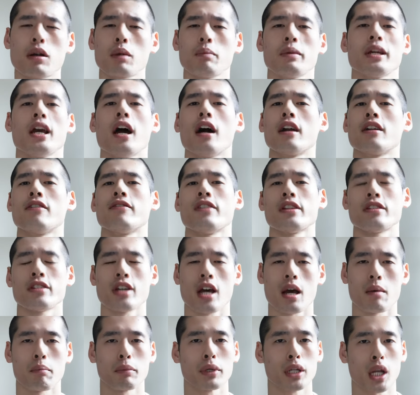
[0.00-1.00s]
probably heard of the
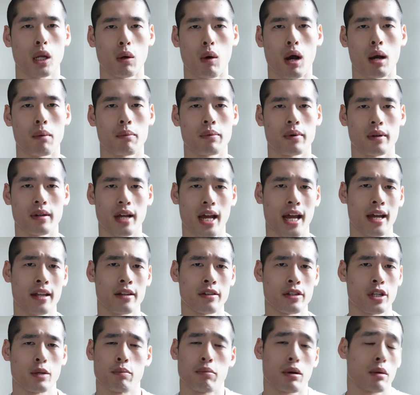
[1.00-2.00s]
term glow up,
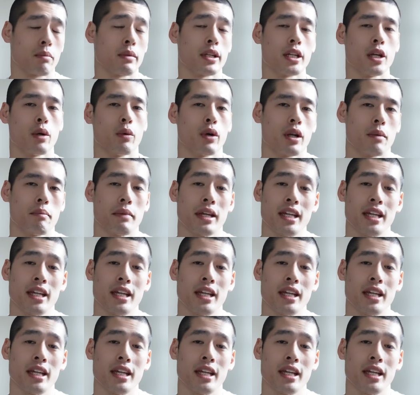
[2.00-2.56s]
and you probably know what it